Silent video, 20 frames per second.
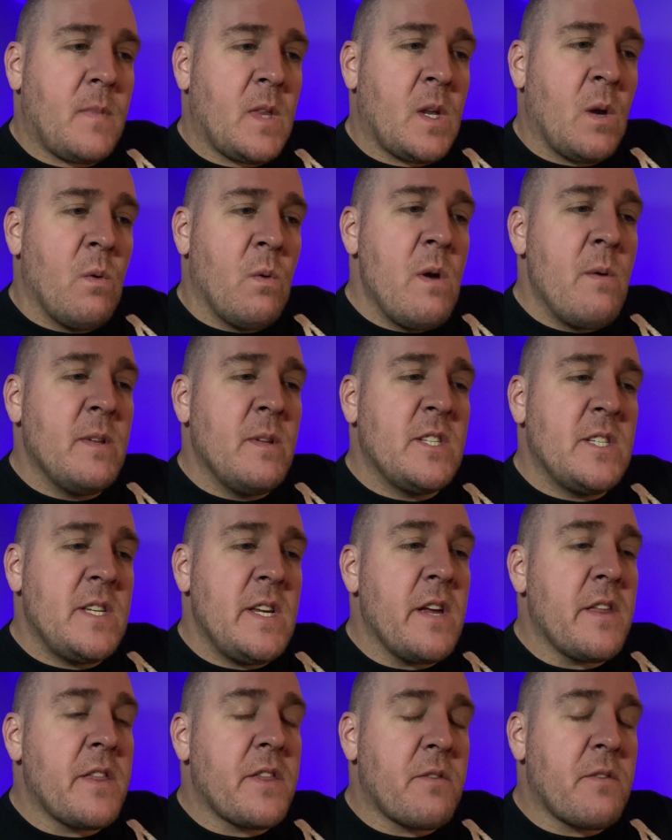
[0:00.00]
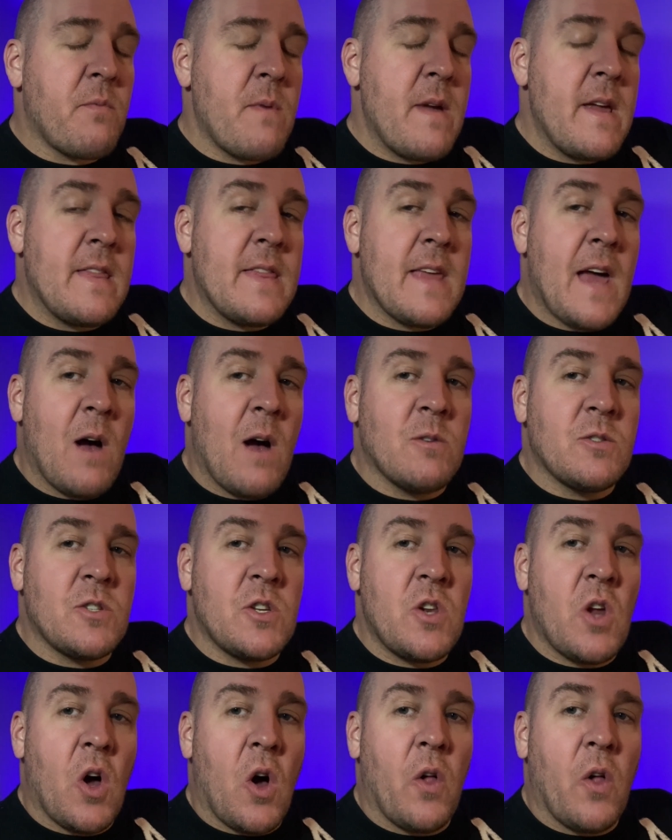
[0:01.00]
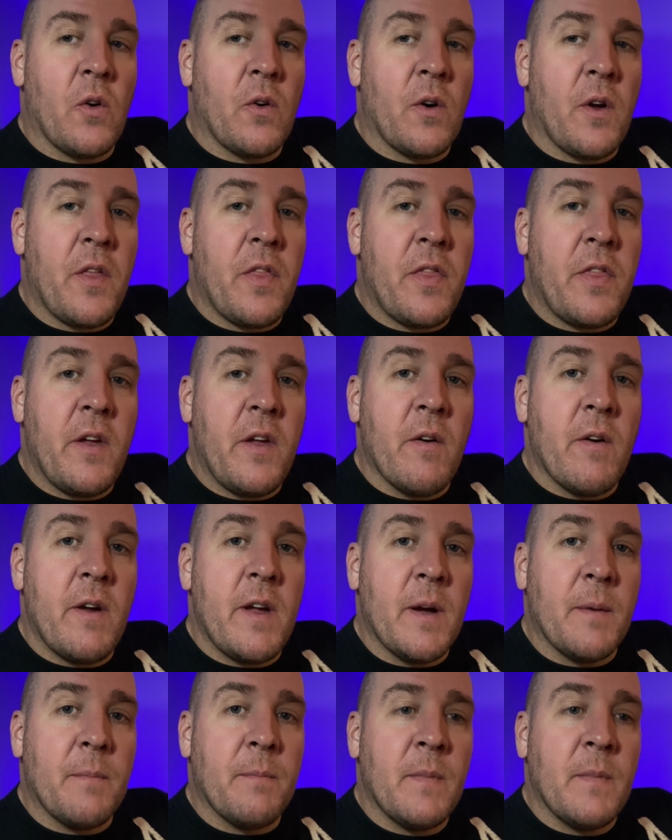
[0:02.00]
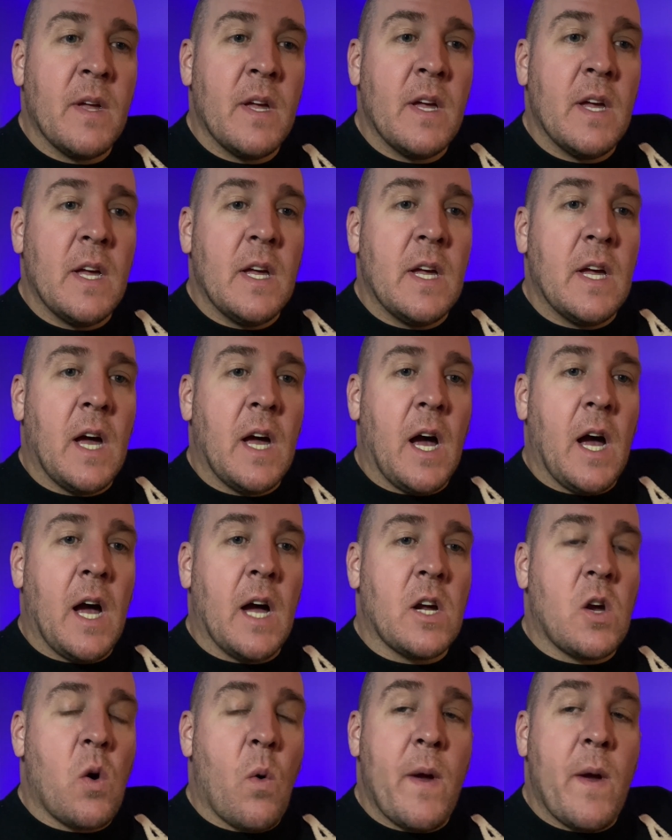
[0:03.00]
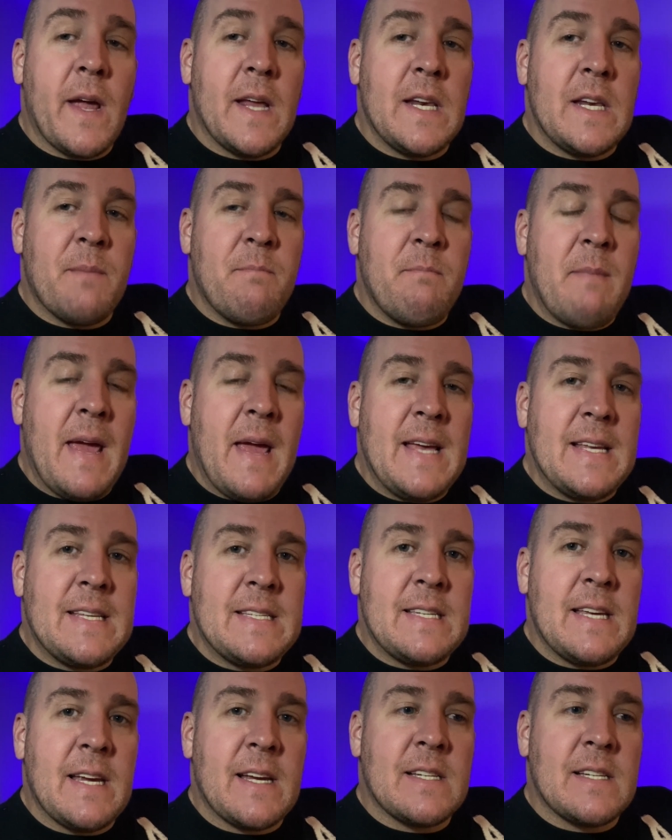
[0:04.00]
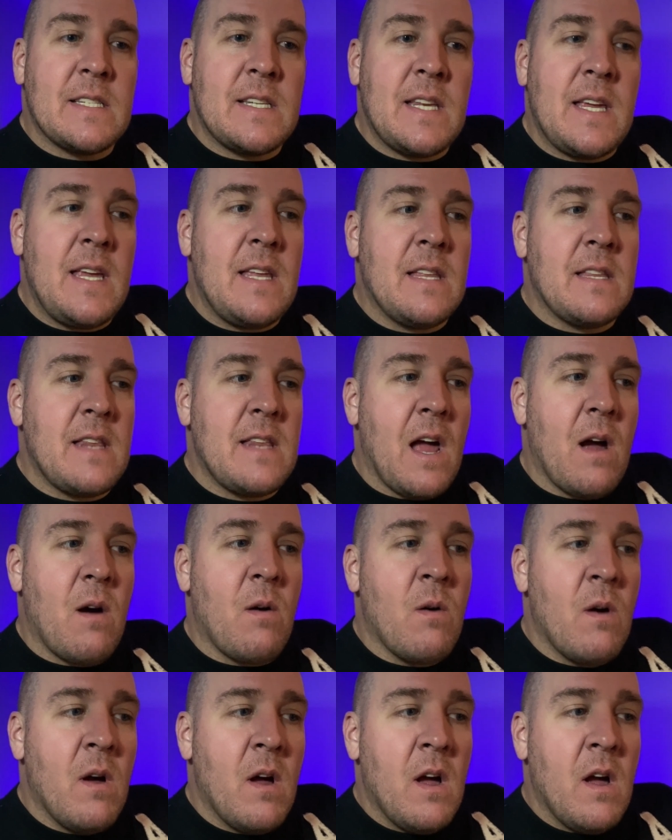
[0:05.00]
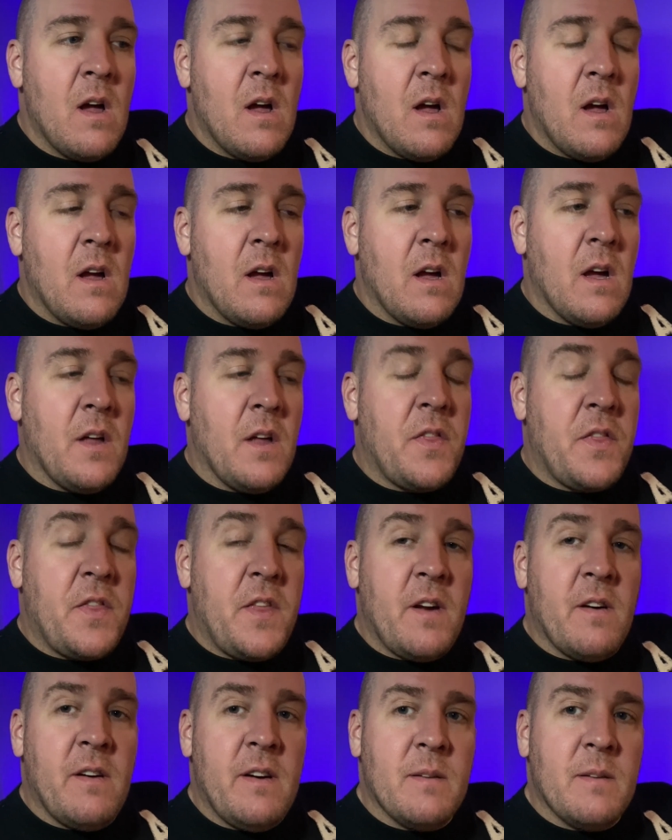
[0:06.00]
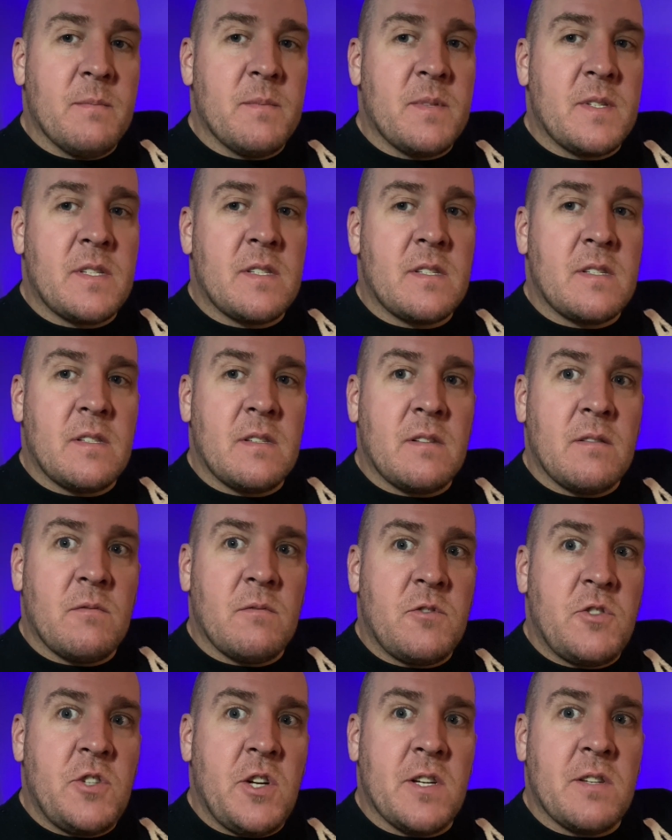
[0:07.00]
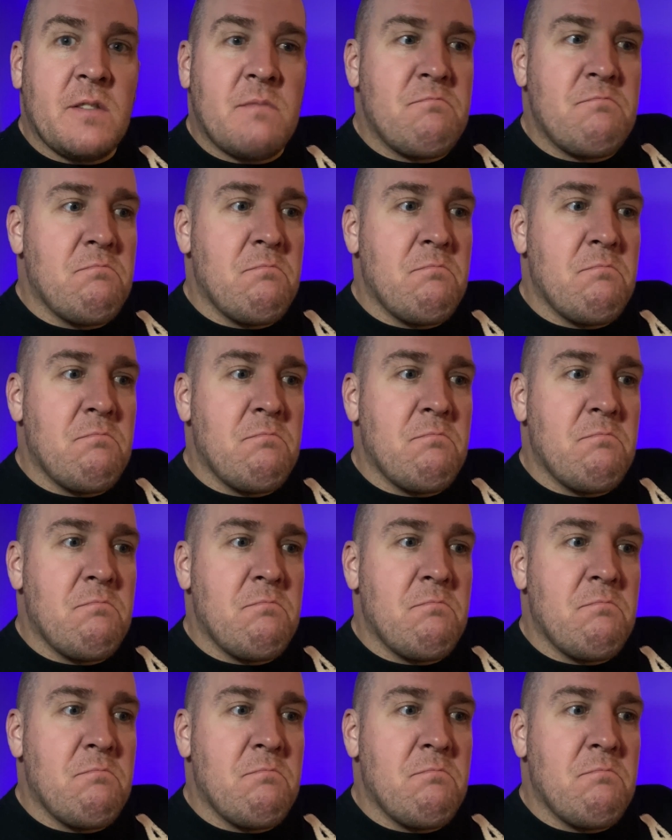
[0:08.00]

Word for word: we would see a $3,000 Ethereum uh, going into May 16th. Now, Ethereum's just